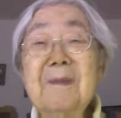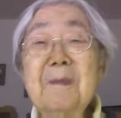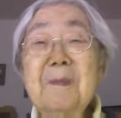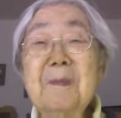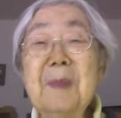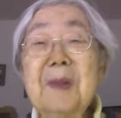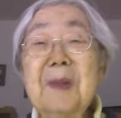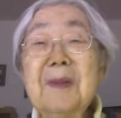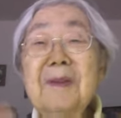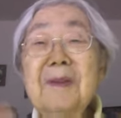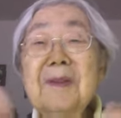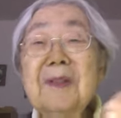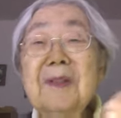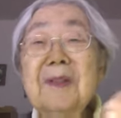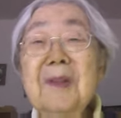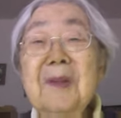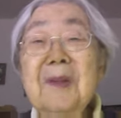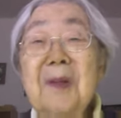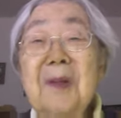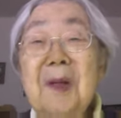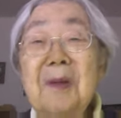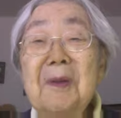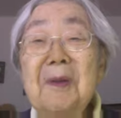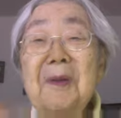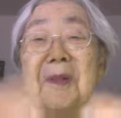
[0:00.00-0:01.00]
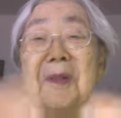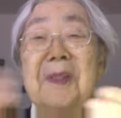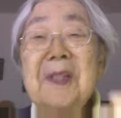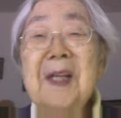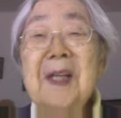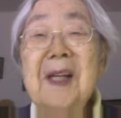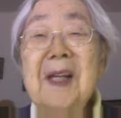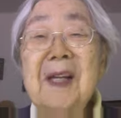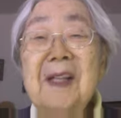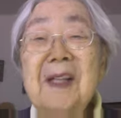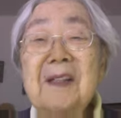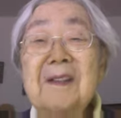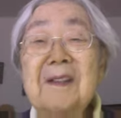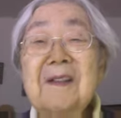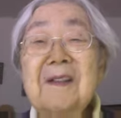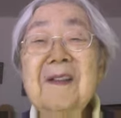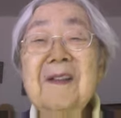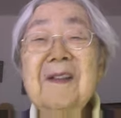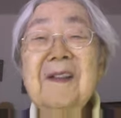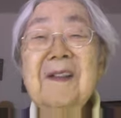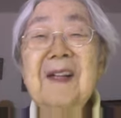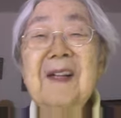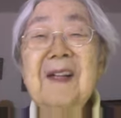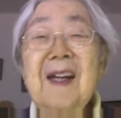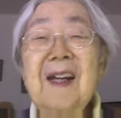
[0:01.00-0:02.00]
build your own jail
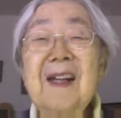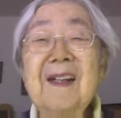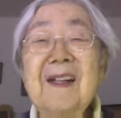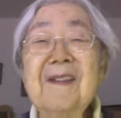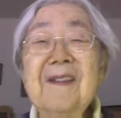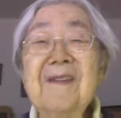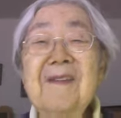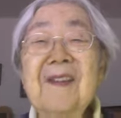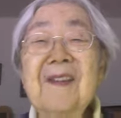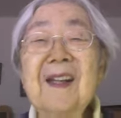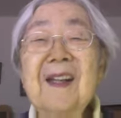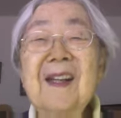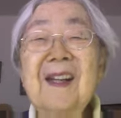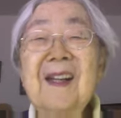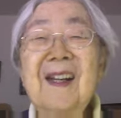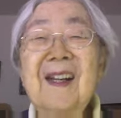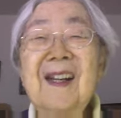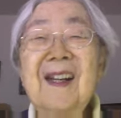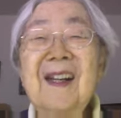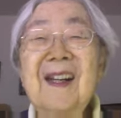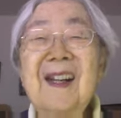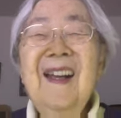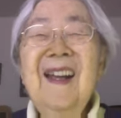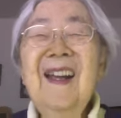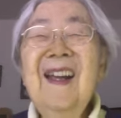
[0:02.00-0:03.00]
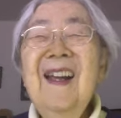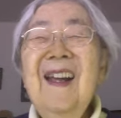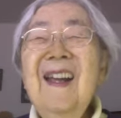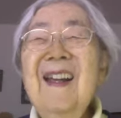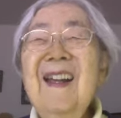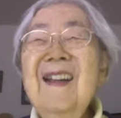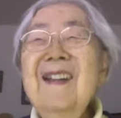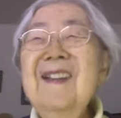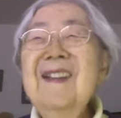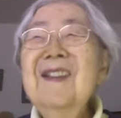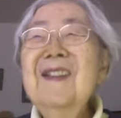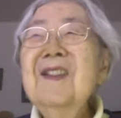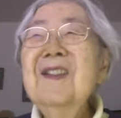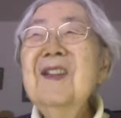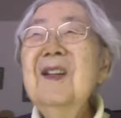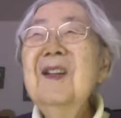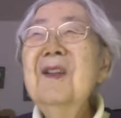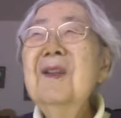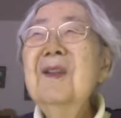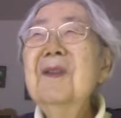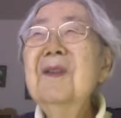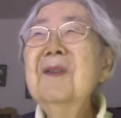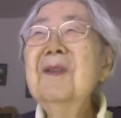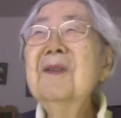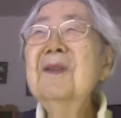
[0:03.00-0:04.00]
kind of thing. And
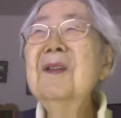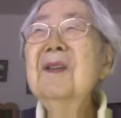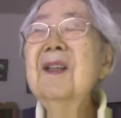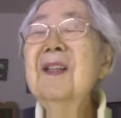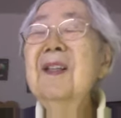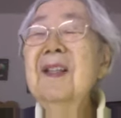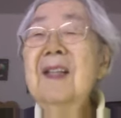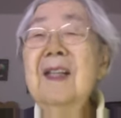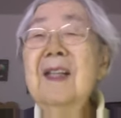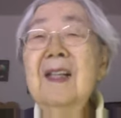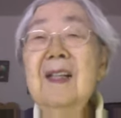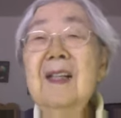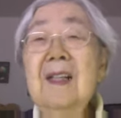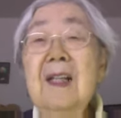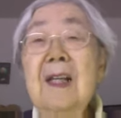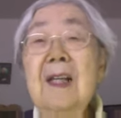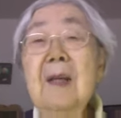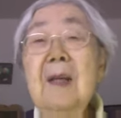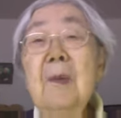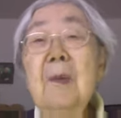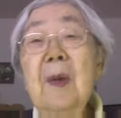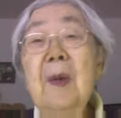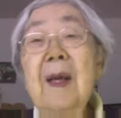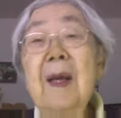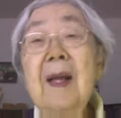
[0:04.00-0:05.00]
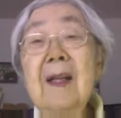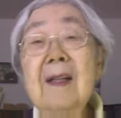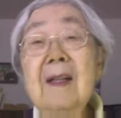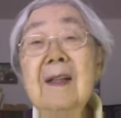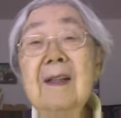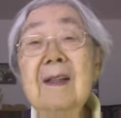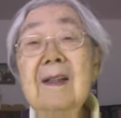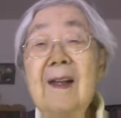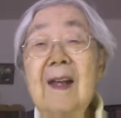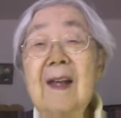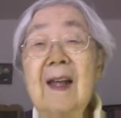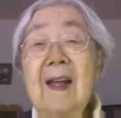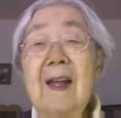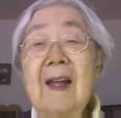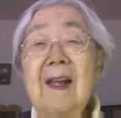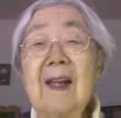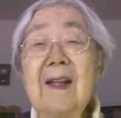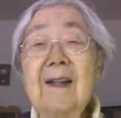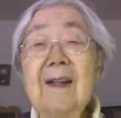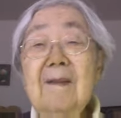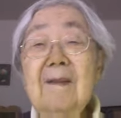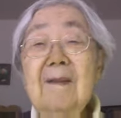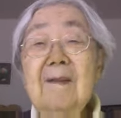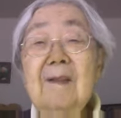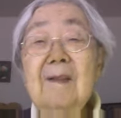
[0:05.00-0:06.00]
so he went,
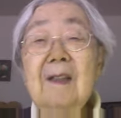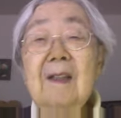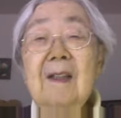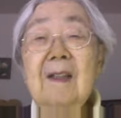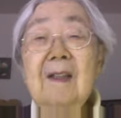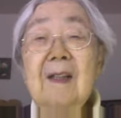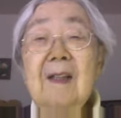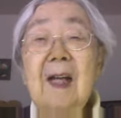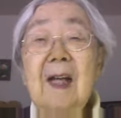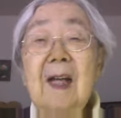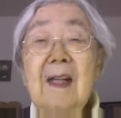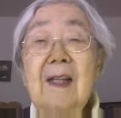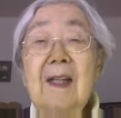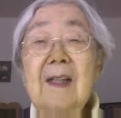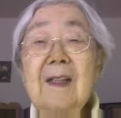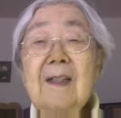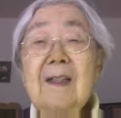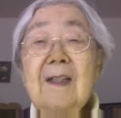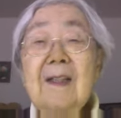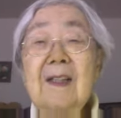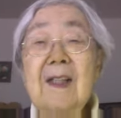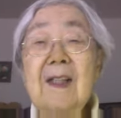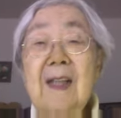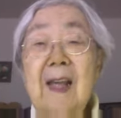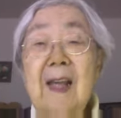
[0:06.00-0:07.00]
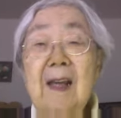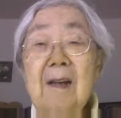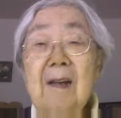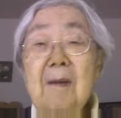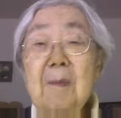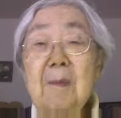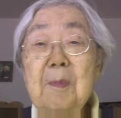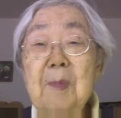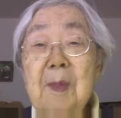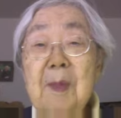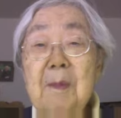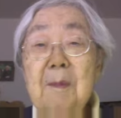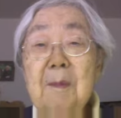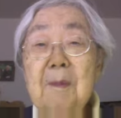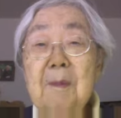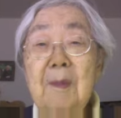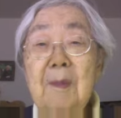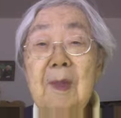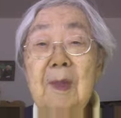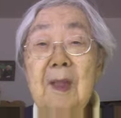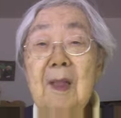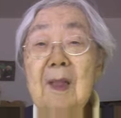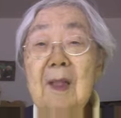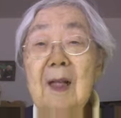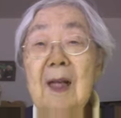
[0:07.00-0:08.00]
and I guess he helped
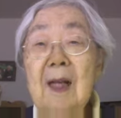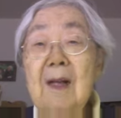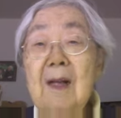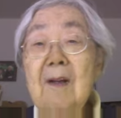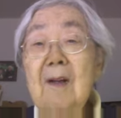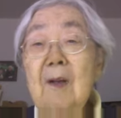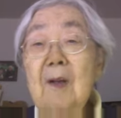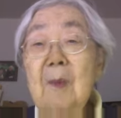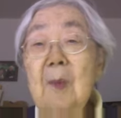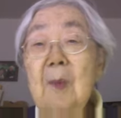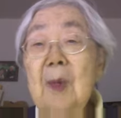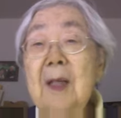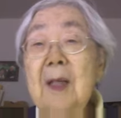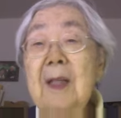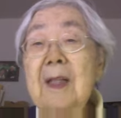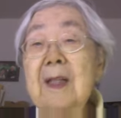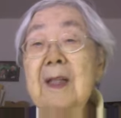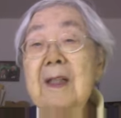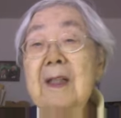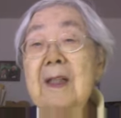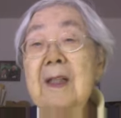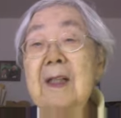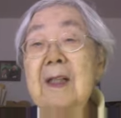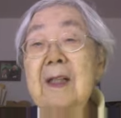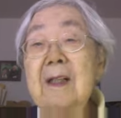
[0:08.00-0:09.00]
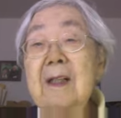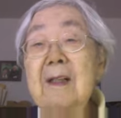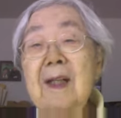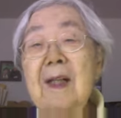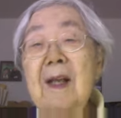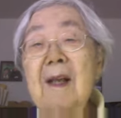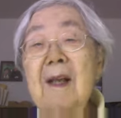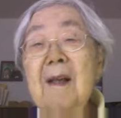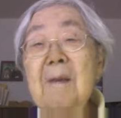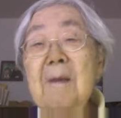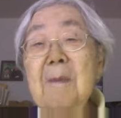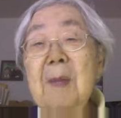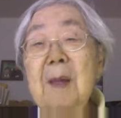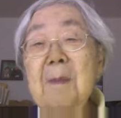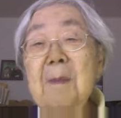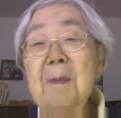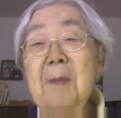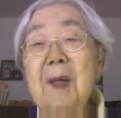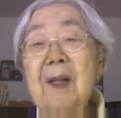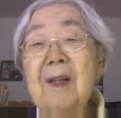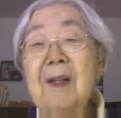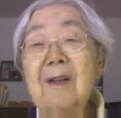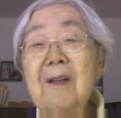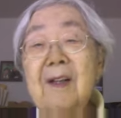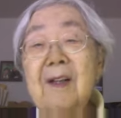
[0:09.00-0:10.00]
them. I don't know what he did. And my
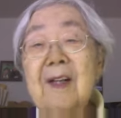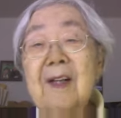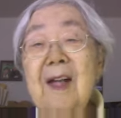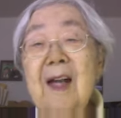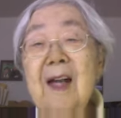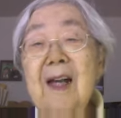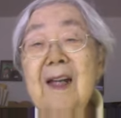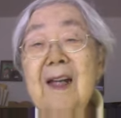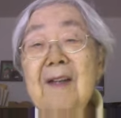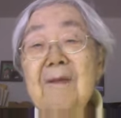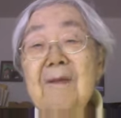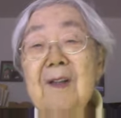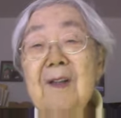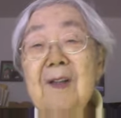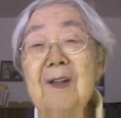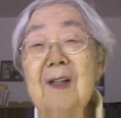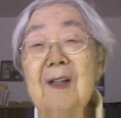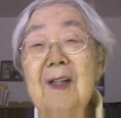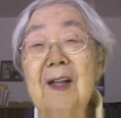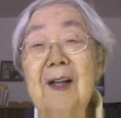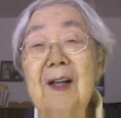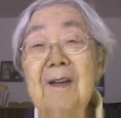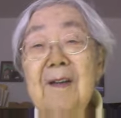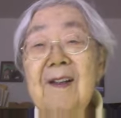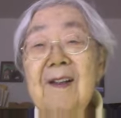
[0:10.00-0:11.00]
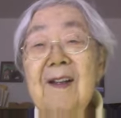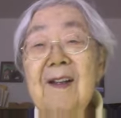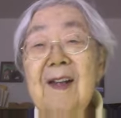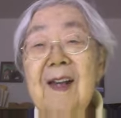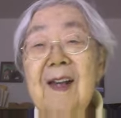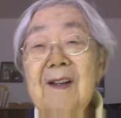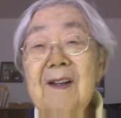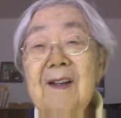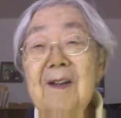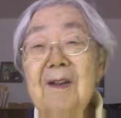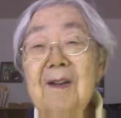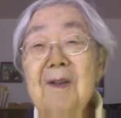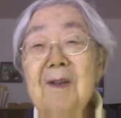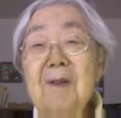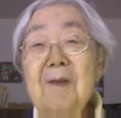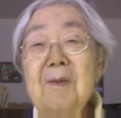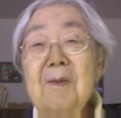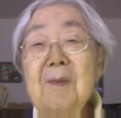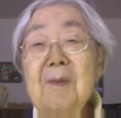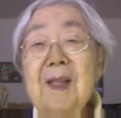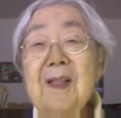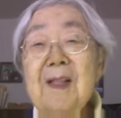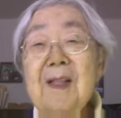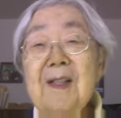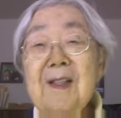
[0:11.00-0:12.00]
mother and I were left at home,
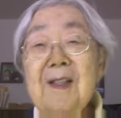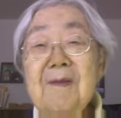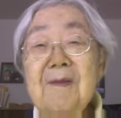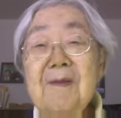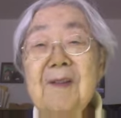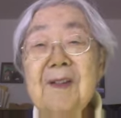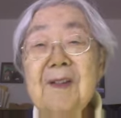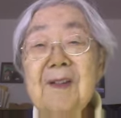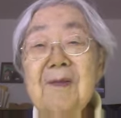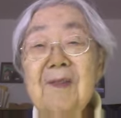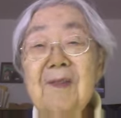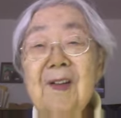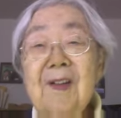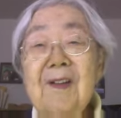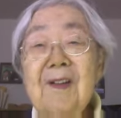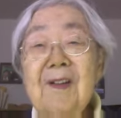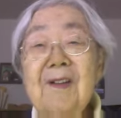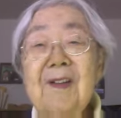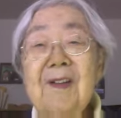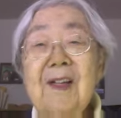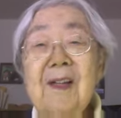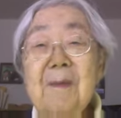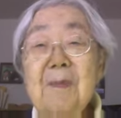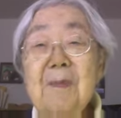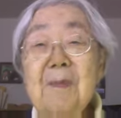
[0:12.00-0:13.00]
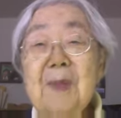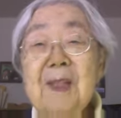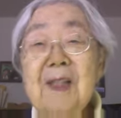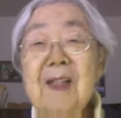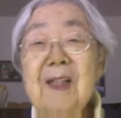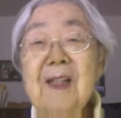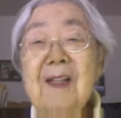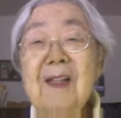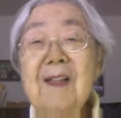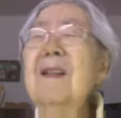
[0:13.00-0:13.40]
and she was very upset.